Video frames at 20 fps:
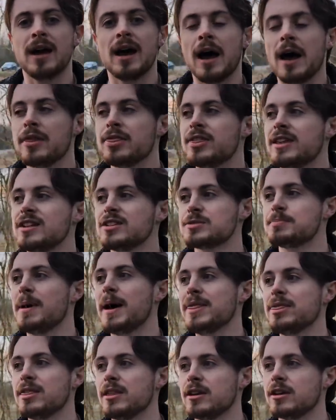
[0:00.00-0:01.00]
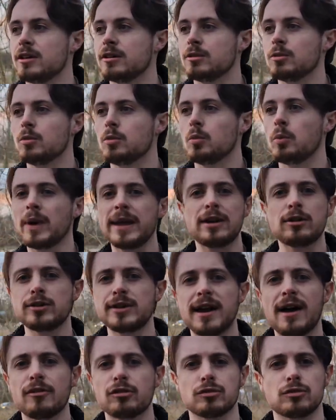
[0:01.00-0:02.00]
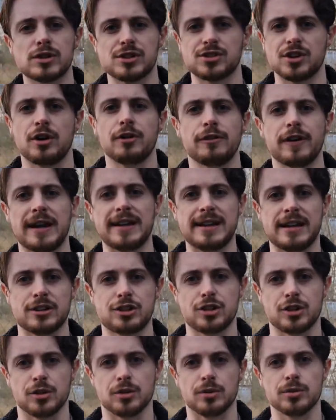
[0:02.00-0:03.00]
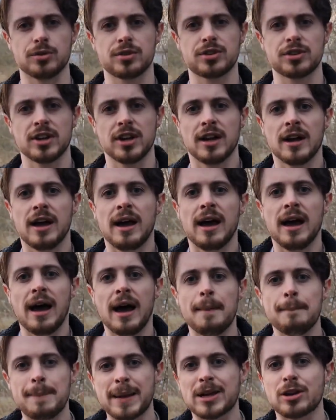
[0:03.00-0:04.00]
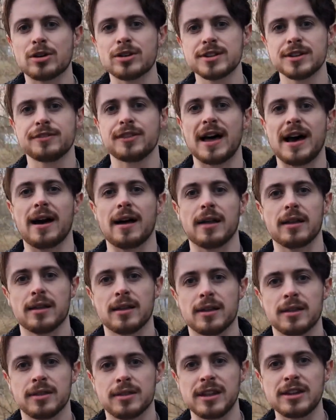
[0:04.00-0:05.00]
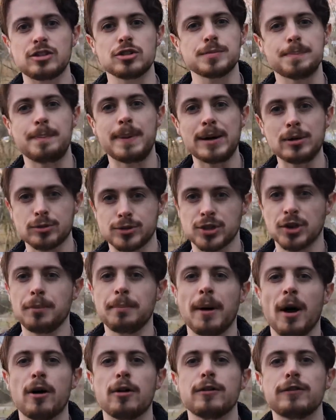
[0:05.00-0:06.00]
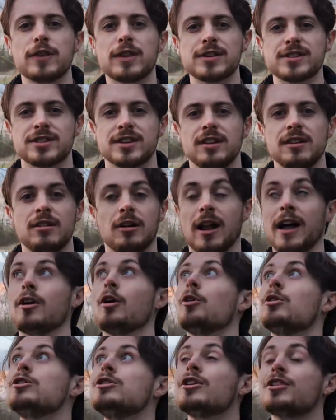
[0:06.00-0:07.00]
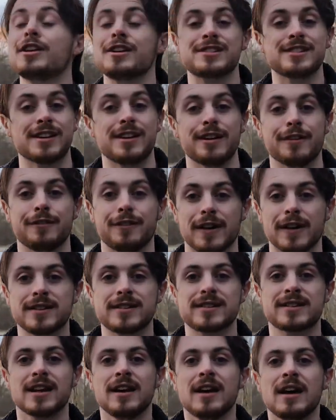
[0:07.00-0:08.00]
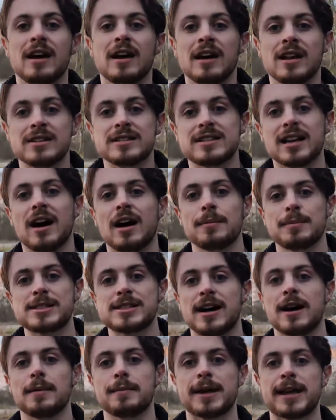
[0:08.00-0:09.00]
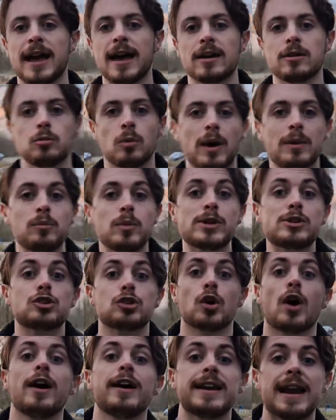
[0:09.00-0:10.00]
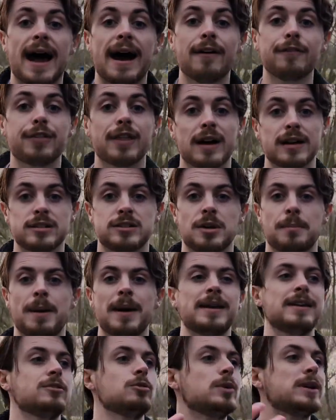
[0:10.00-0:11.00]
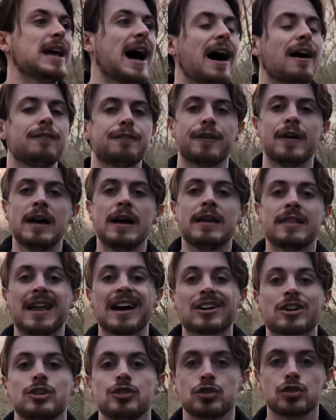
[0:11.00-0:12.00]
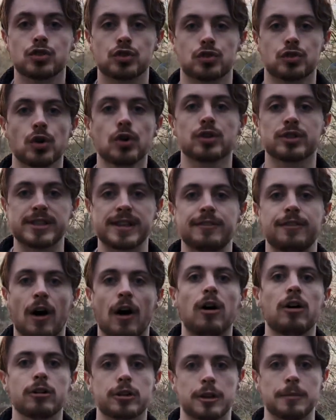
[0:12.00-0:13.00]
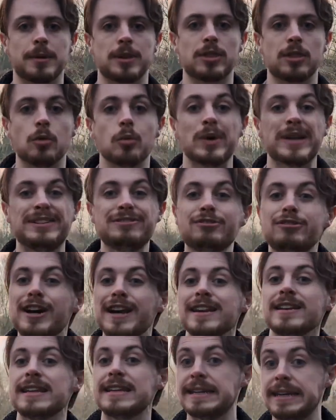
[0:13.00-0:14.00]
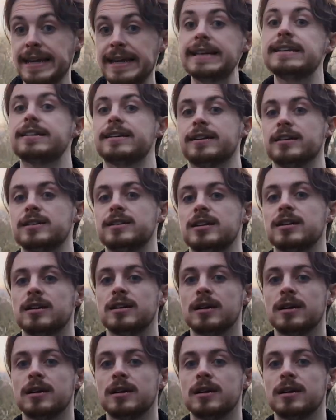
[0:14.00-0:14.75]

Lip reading: And this meant that we could never resolve any issues. And because of that, they just built up under the surface. And time again, when we try and have that debate, we'd have that constructive argument that we really needed.